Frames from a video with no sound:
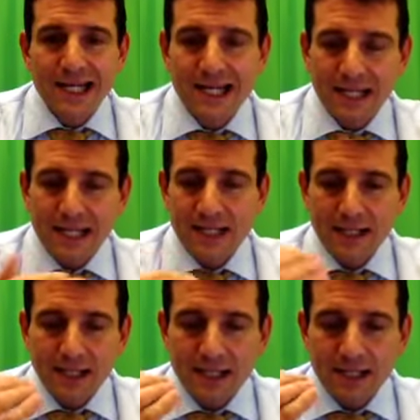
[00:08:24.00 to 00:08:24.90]

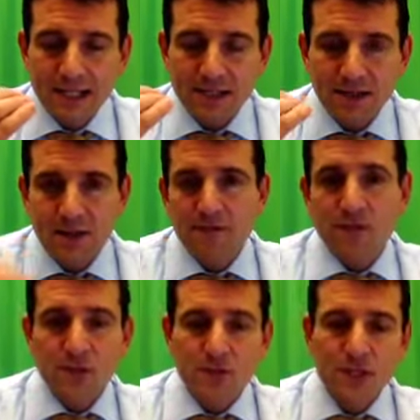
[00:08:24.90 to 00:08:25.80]
He delivers.